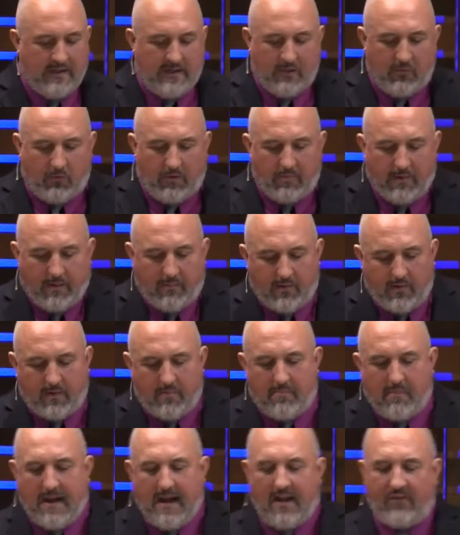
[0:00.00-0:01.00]
Remember in
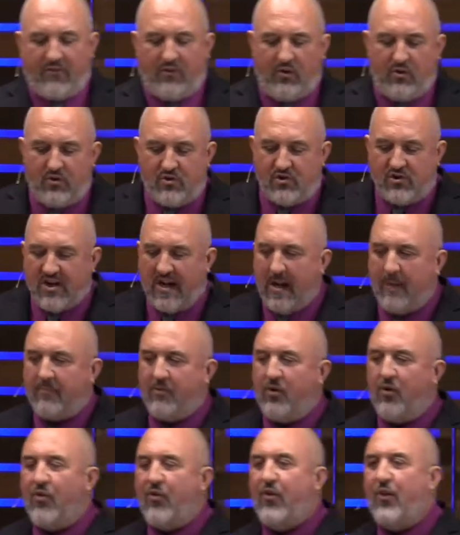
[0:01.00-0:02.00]
Matthew
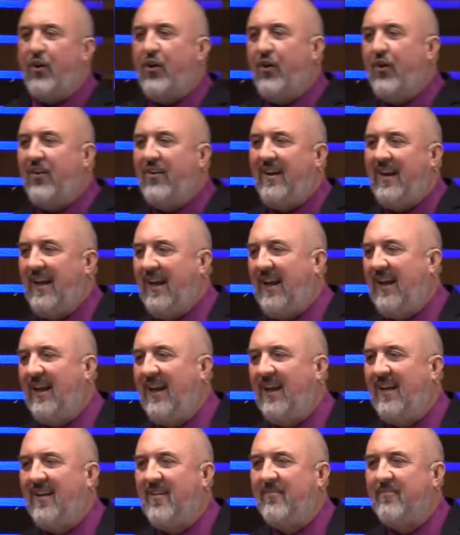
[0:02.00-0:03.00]
chapter
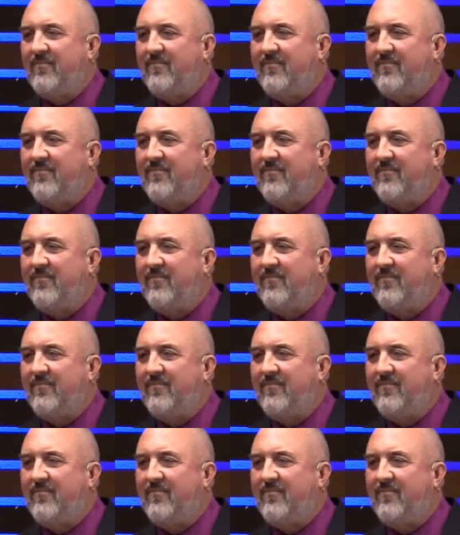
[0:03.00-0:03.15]
13,